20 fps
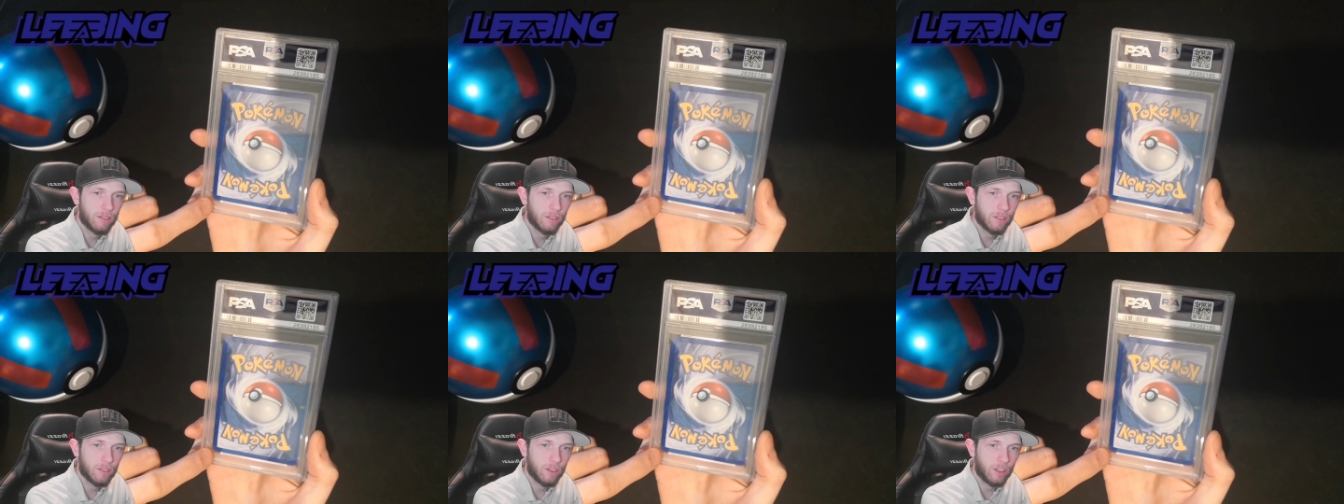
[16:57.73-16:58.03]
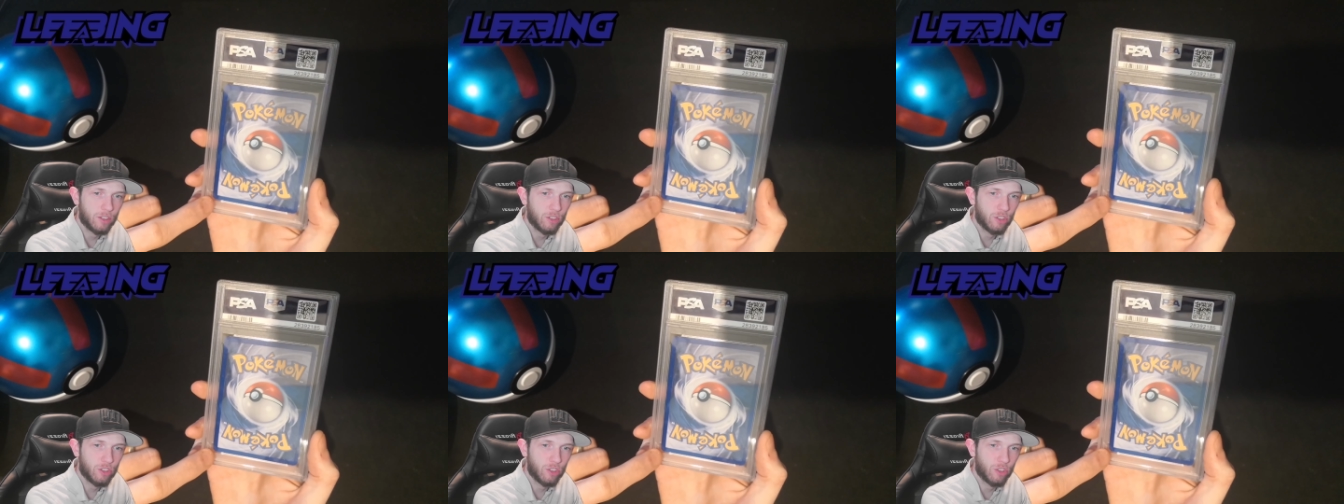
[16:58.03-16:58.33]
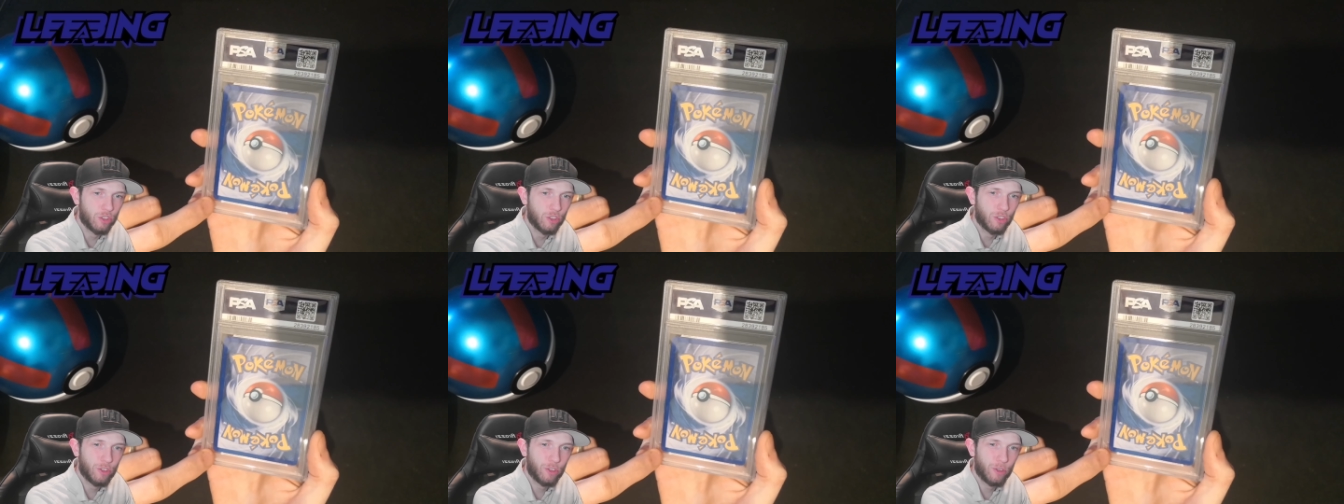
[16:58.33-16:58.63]
like just a
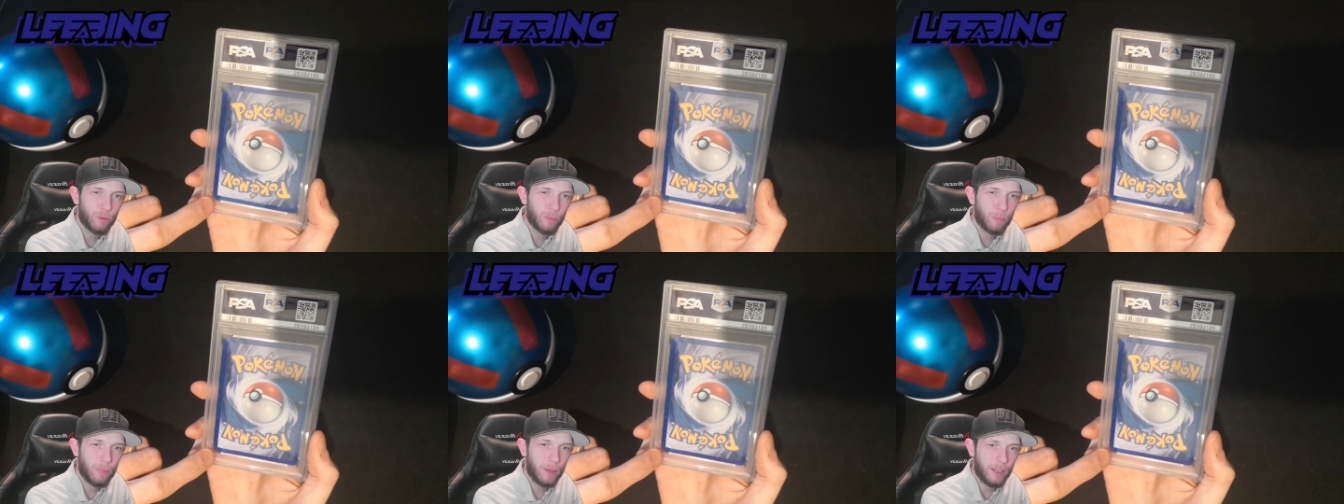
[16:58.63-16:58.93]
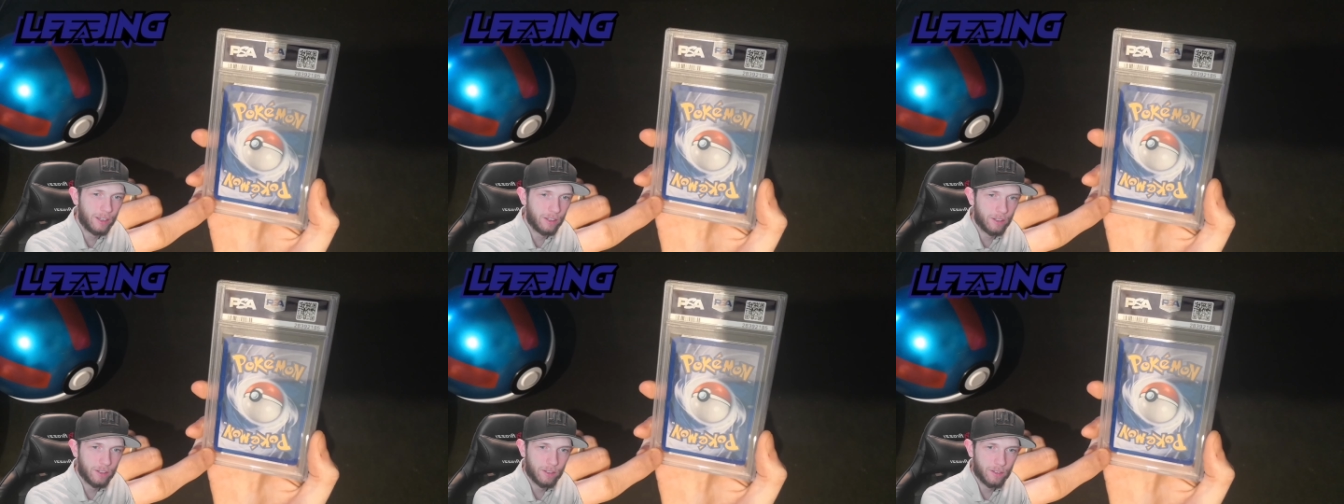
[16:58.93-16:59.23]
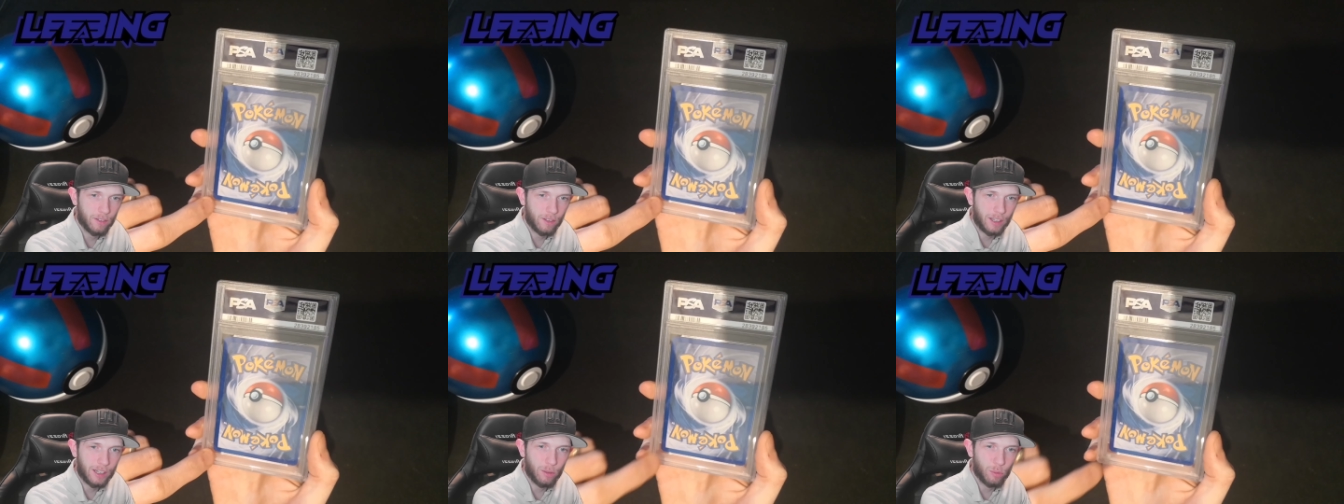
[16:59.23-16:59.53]
speck,
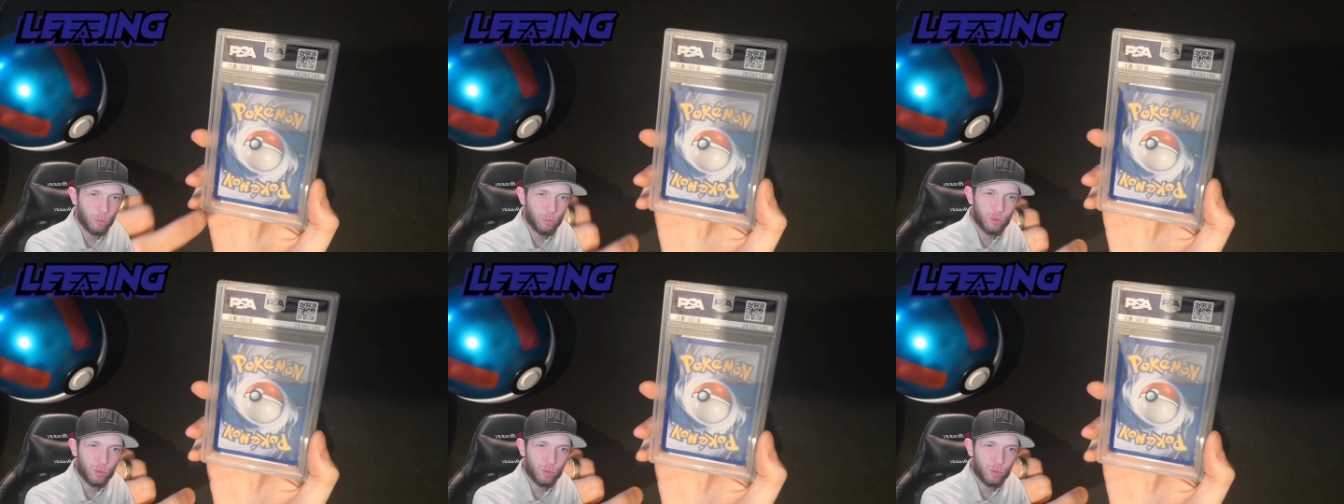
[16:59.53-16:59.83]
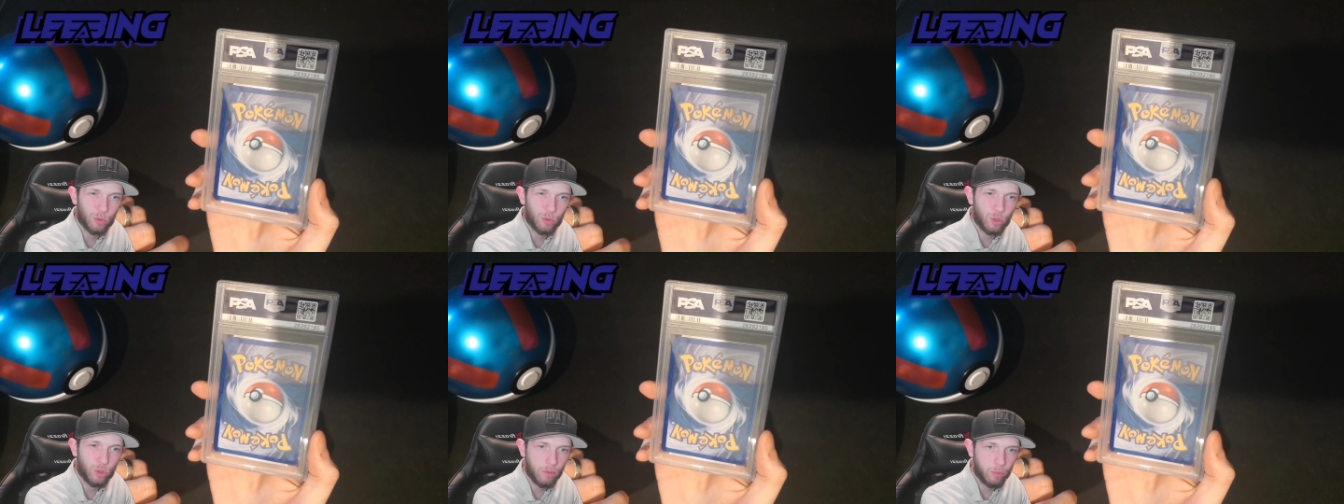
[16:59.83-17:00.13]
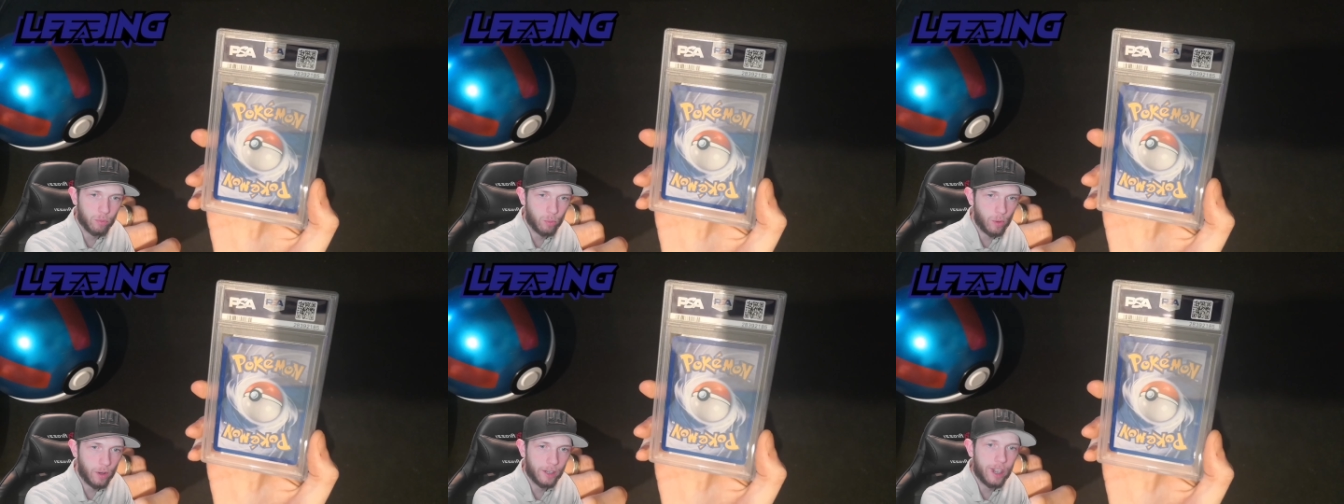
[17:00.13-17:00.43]
like a little dot of
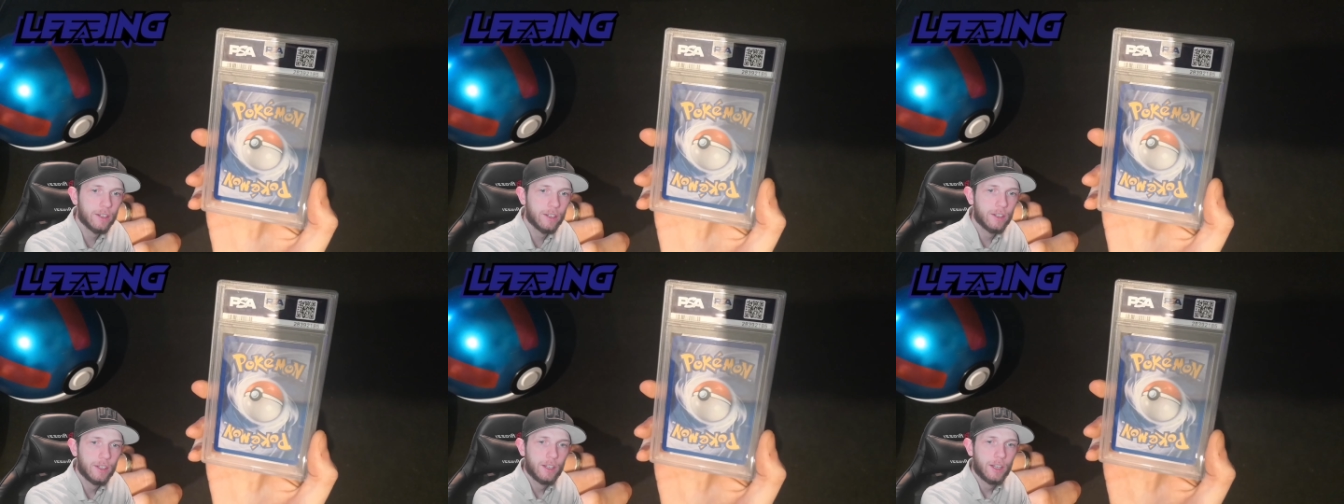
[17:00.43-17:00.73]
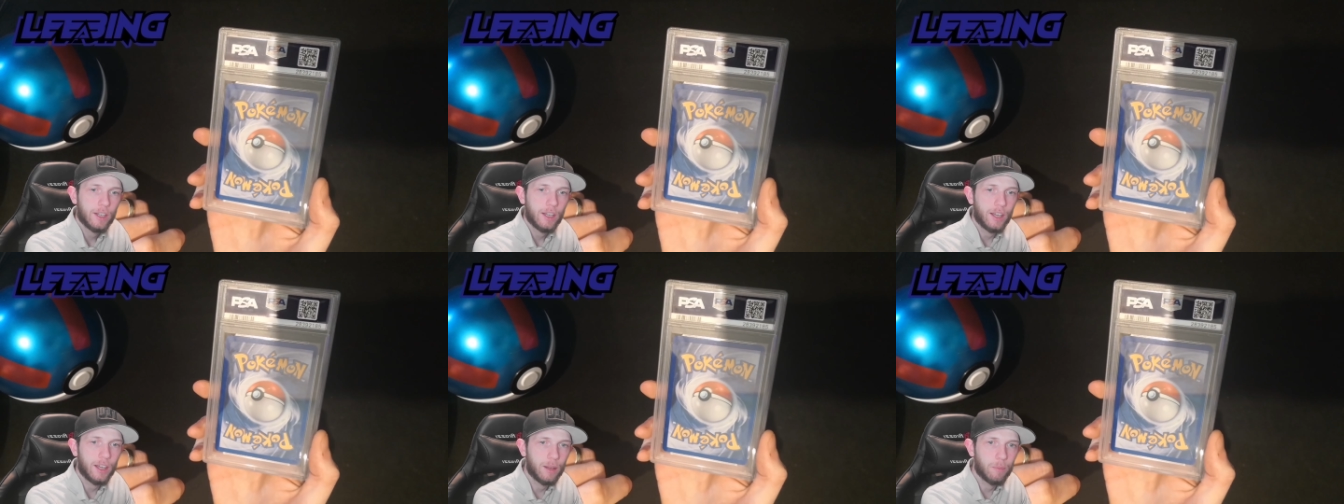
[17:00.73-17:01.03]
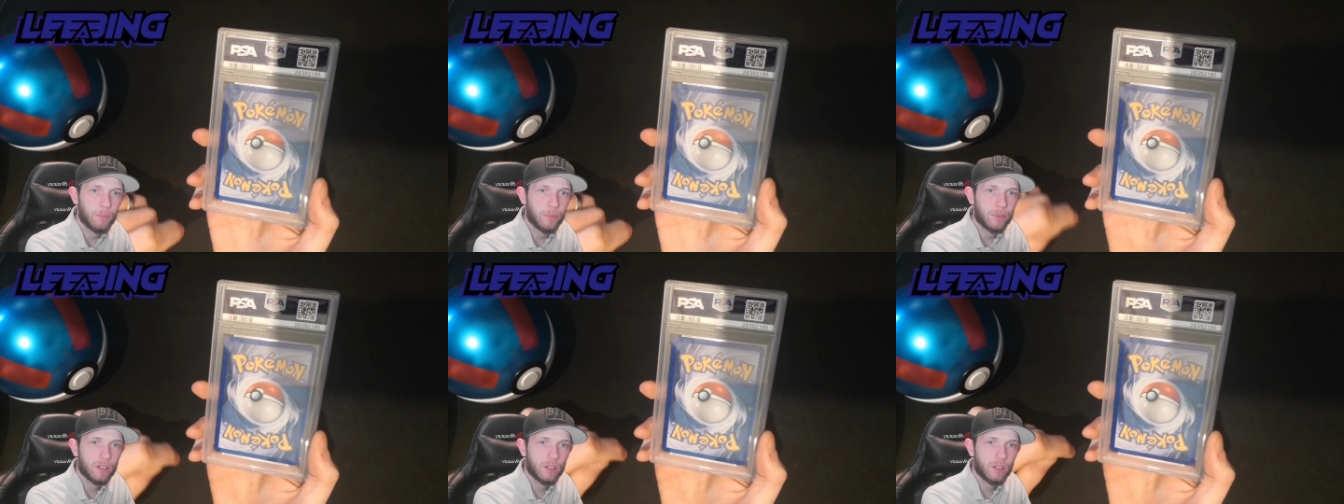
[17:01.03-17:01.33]
white,
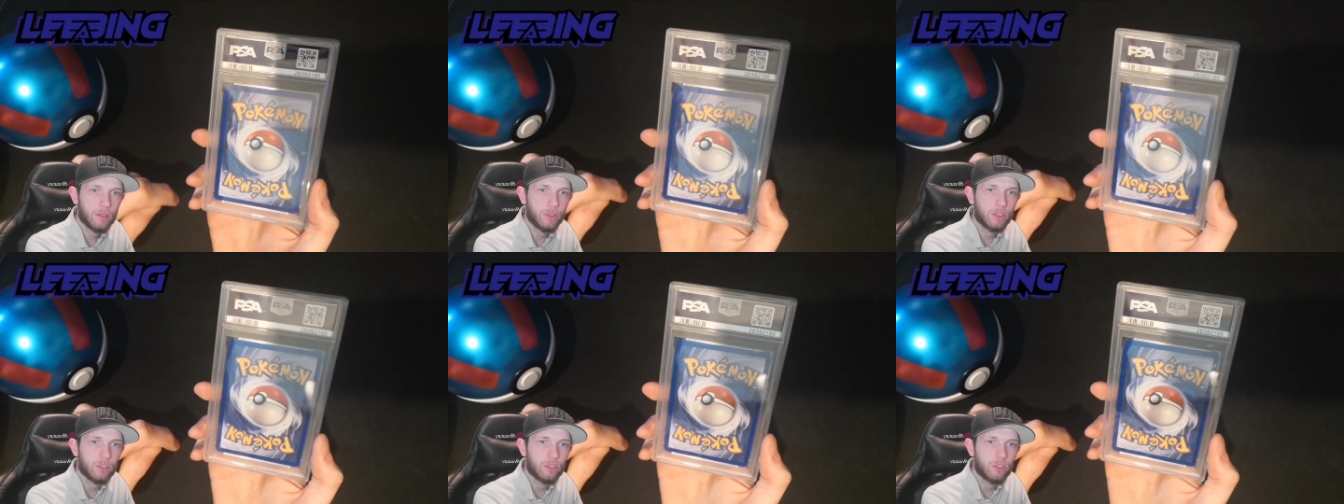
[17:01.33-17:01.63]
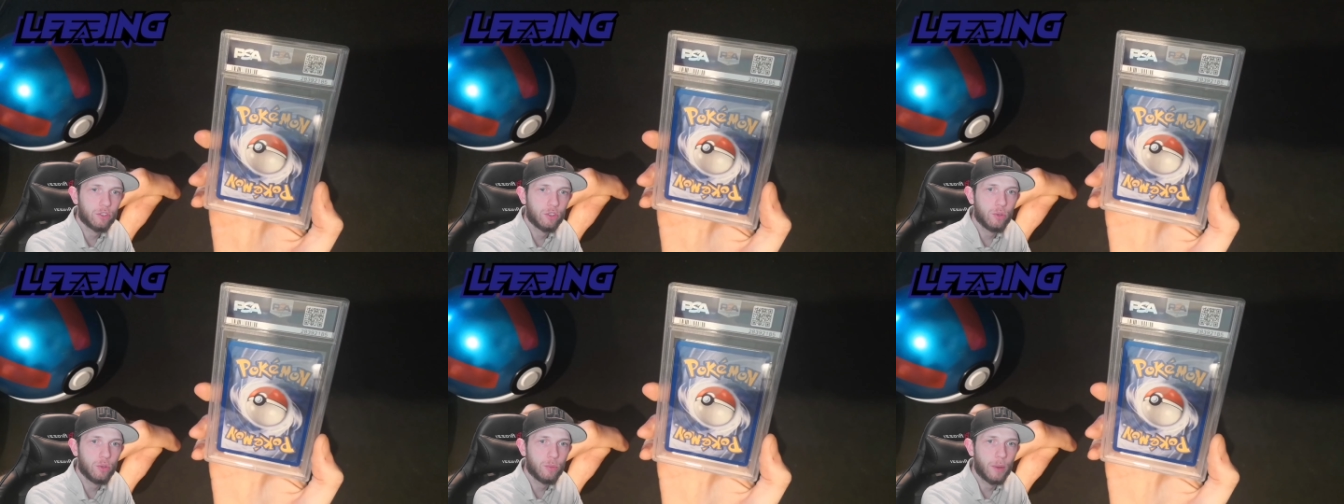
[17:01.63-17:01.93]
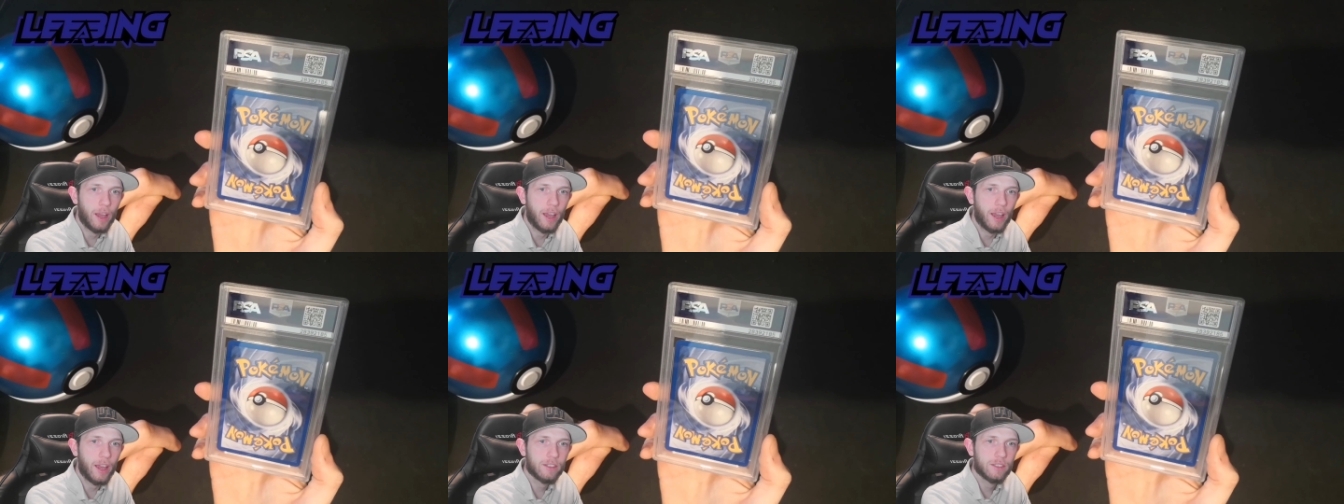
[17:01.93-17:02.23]
but nothing too
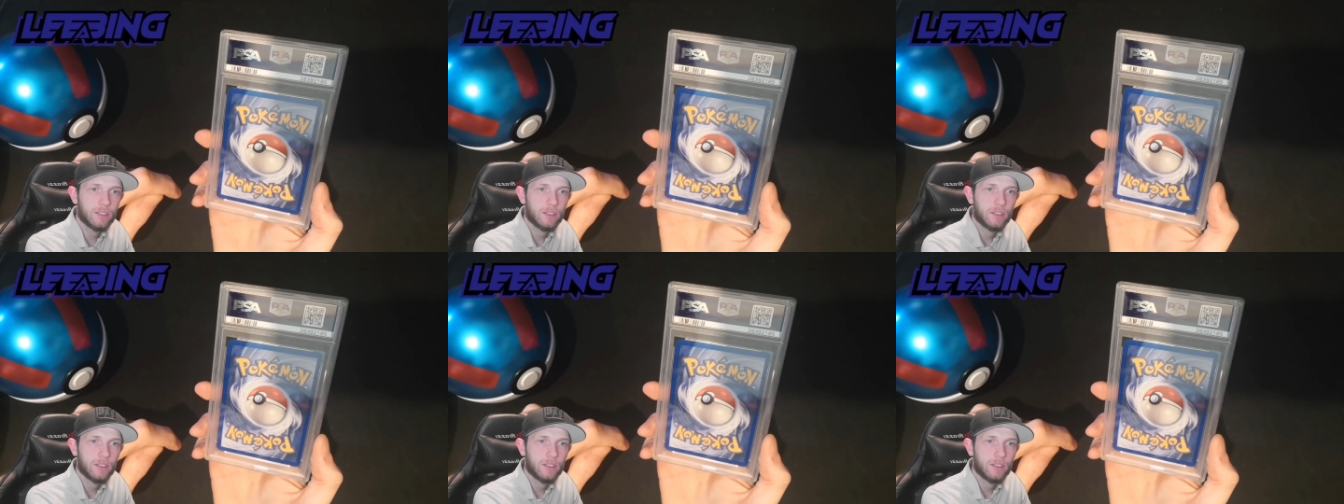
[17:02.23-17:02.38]
bad.